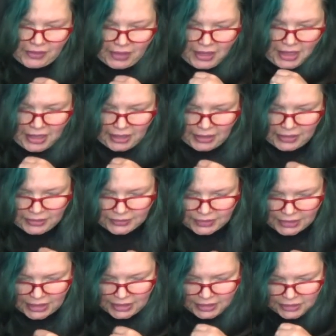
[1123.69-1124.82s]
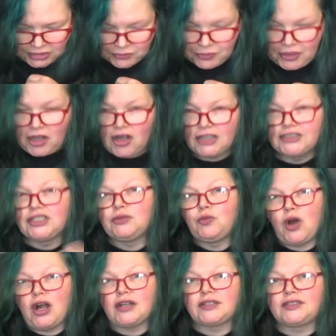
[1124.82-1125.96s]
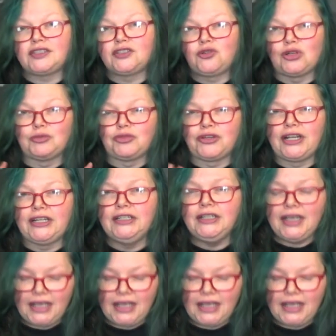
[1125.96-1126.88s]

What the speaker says: And it's Haunted Walks Incorporated,